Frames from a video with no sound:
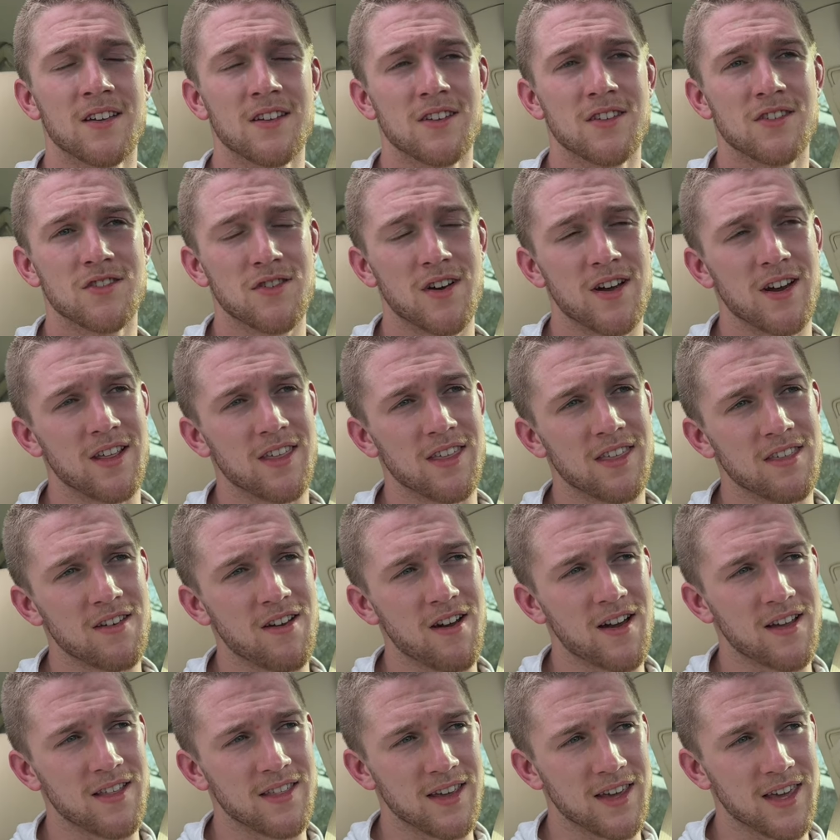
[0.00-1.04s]
So I had a
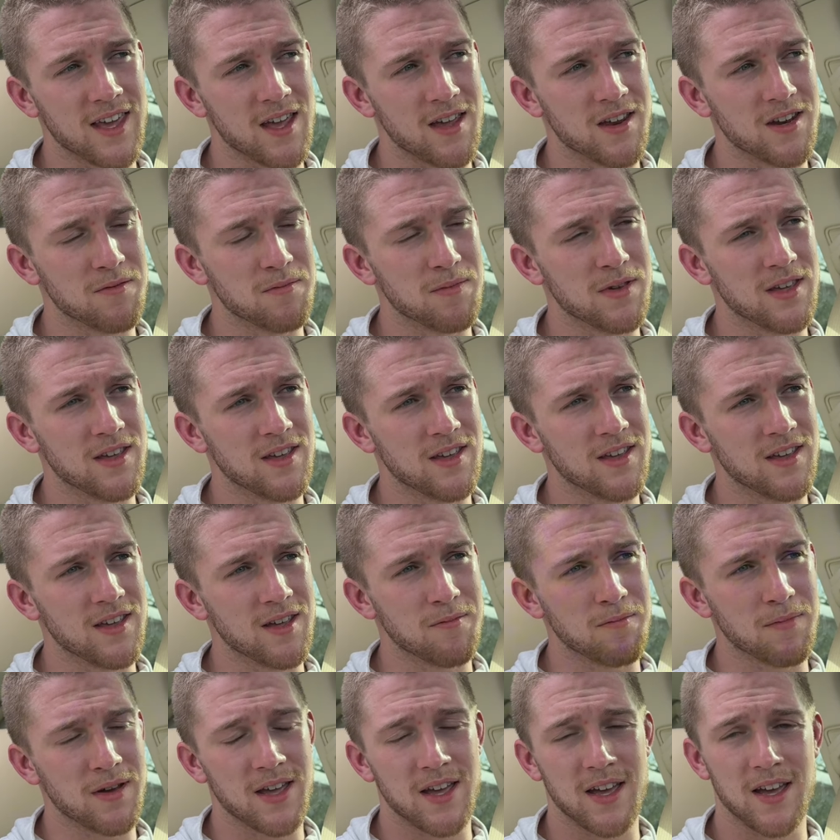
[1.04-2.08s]
thought that came to me
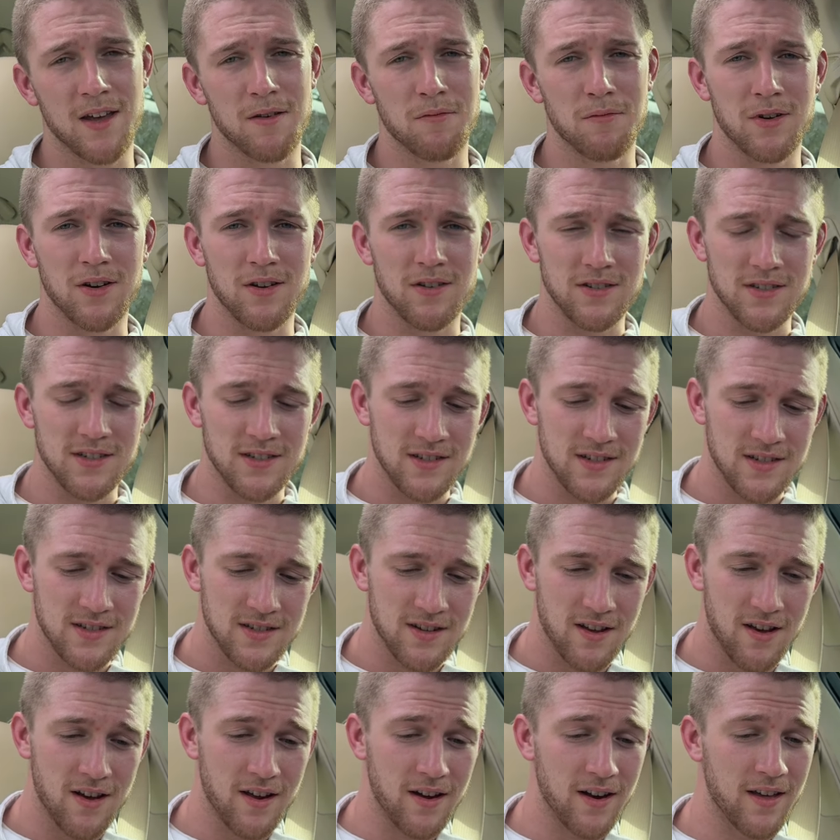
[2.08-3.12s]
in my head when I was in the
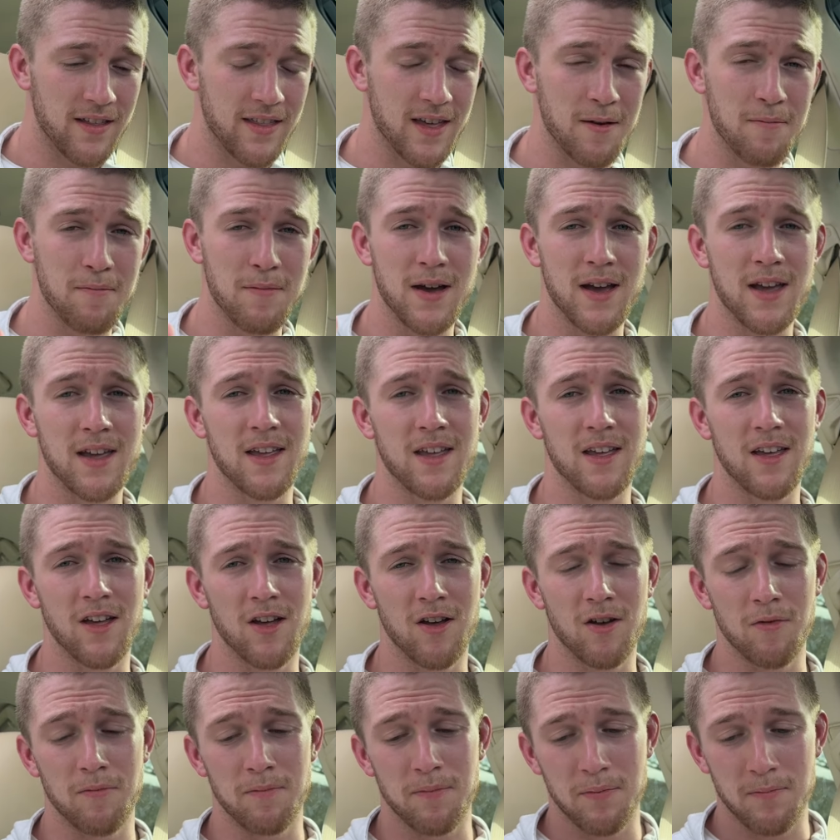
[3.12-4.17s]
sauna that might
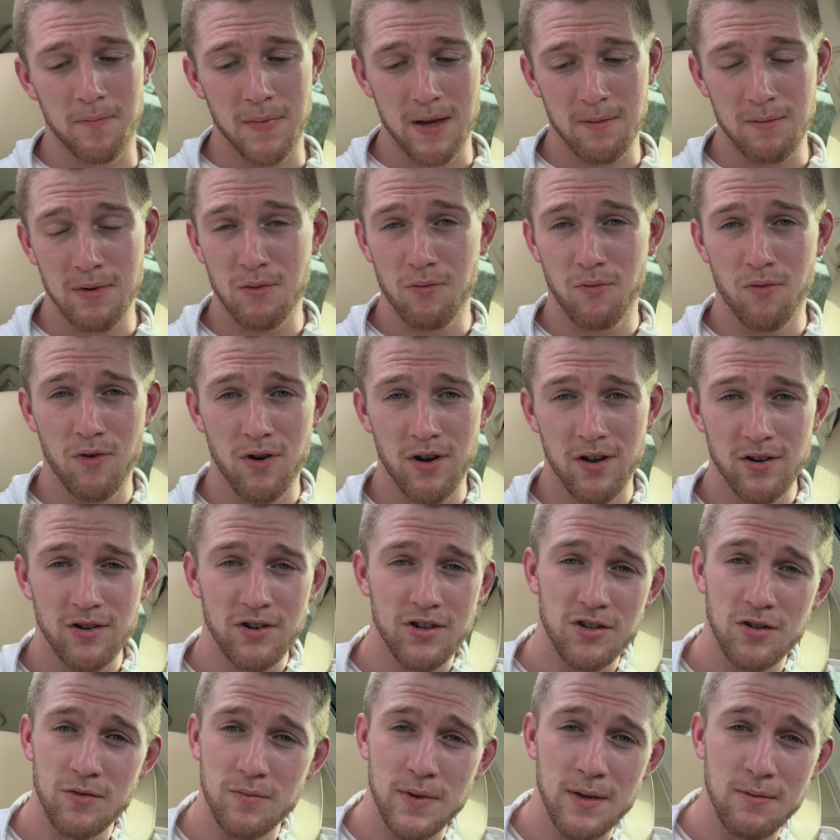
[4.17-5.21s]
help maybe one or
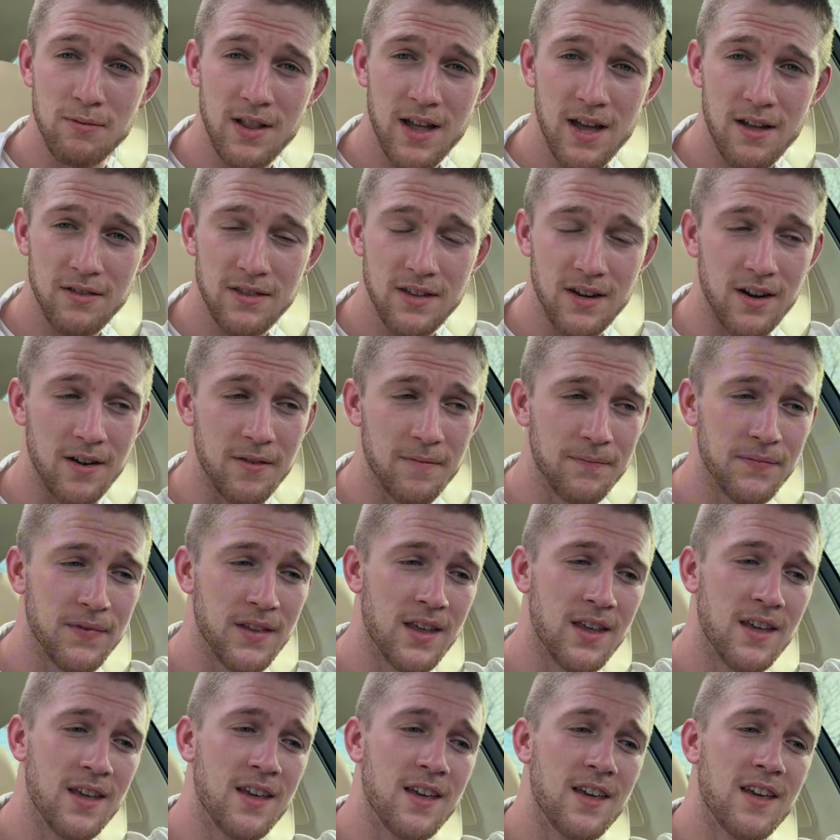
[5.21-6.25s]
two people out there.
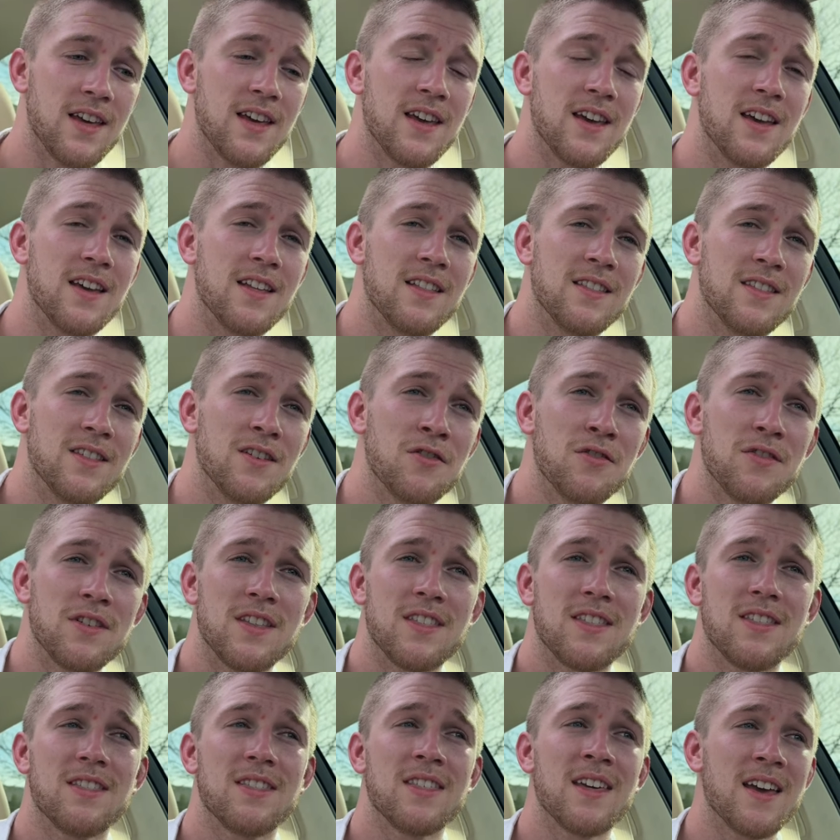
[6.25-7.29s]
And the only
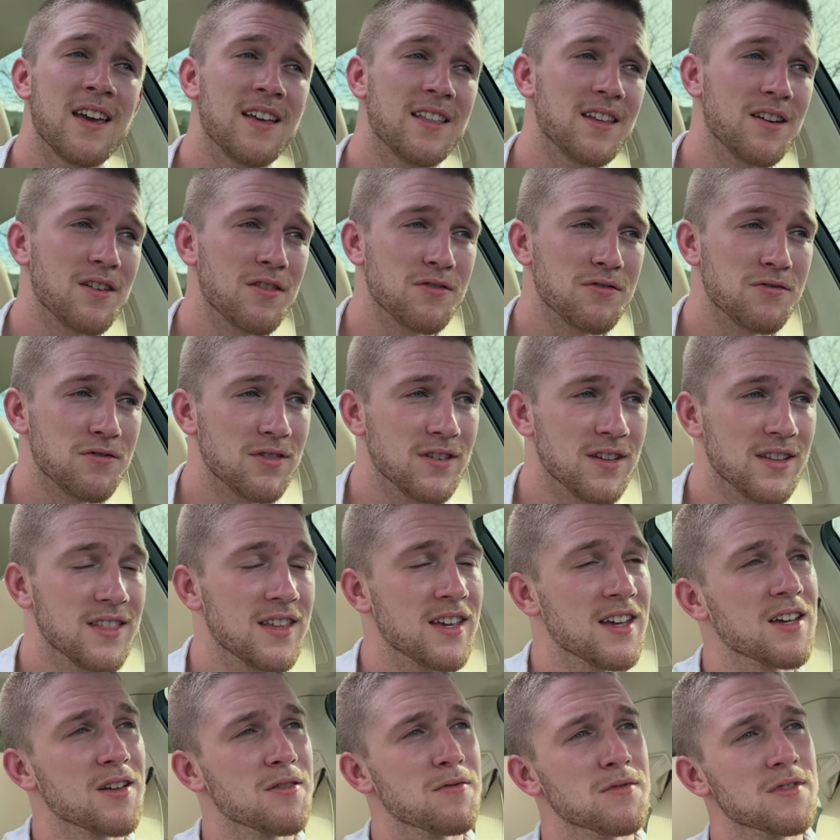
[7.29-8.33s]
thing that I was really
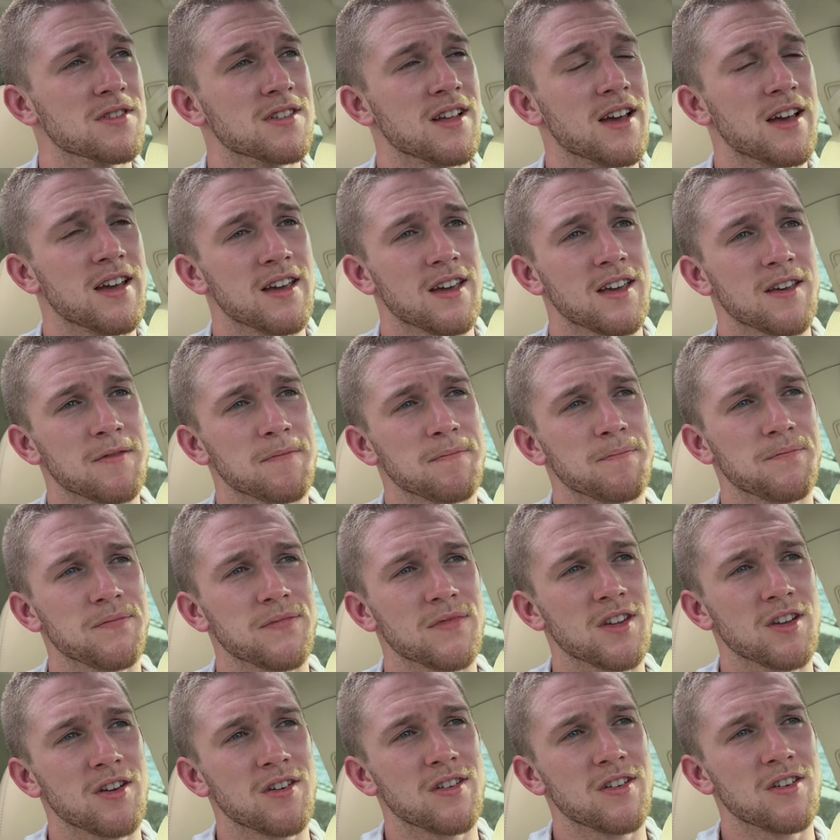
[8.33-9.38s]
thinking was, like,
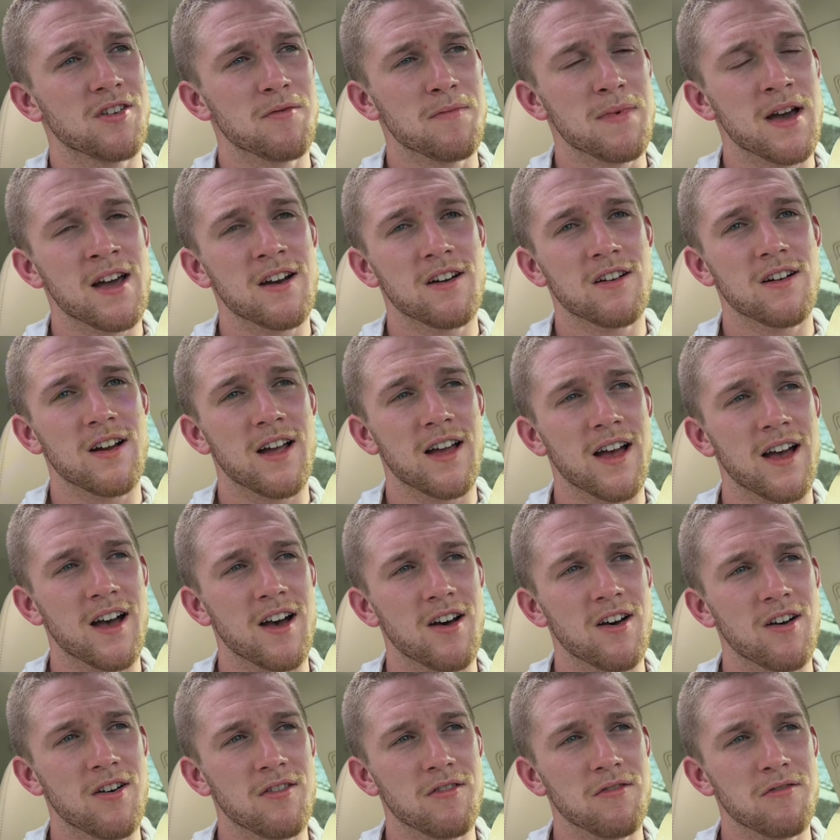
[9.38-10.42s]
no matter
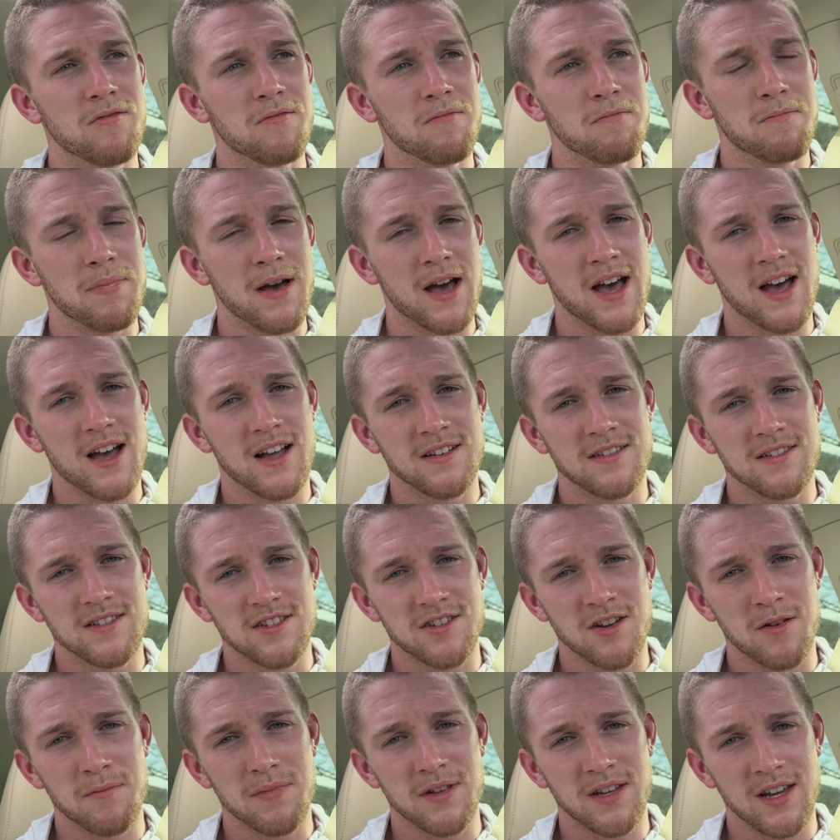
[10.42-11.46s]
how bad
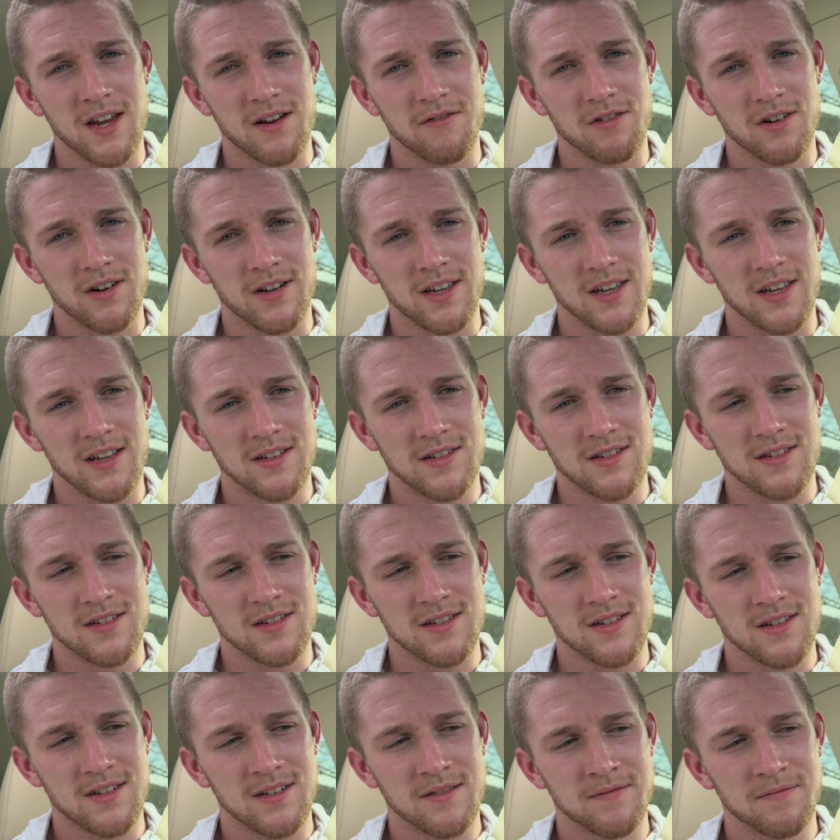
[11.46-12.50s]
something ever gets,